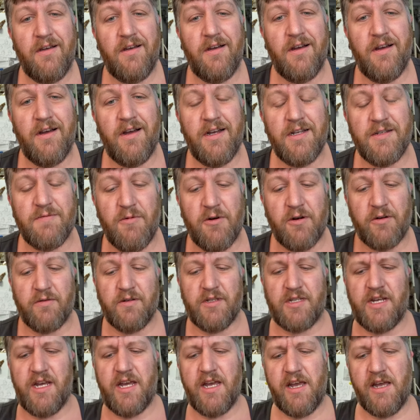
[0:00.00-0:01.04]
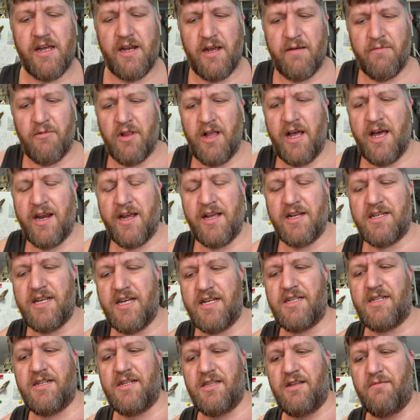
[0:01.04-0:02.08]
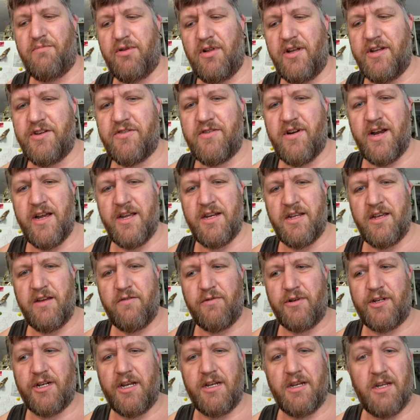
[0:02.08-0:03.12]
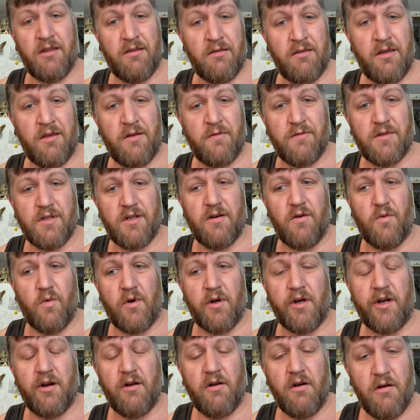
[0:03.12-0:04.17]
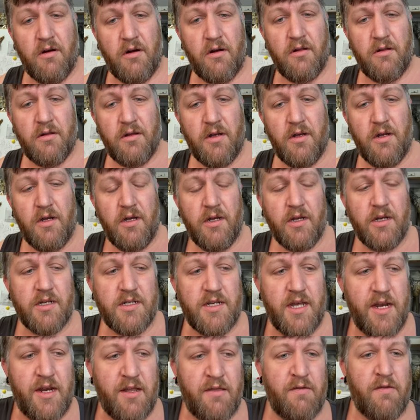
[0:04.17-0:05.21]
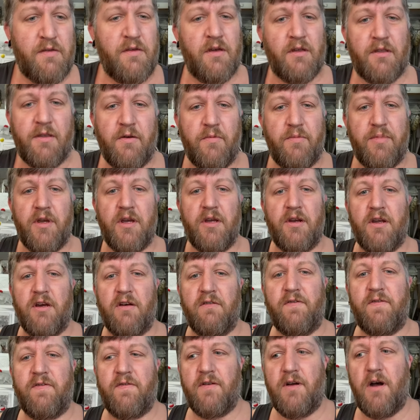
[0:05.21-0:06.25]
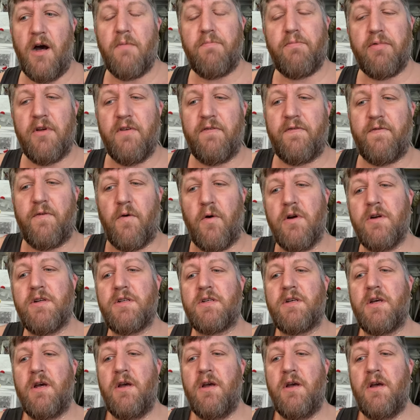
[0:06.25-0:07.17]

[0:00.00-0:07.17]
as Mark would say, and I'm glad I tested the plunger idea, which I didn't think was going to work at all, because I didn't think there'd be enough uplift force,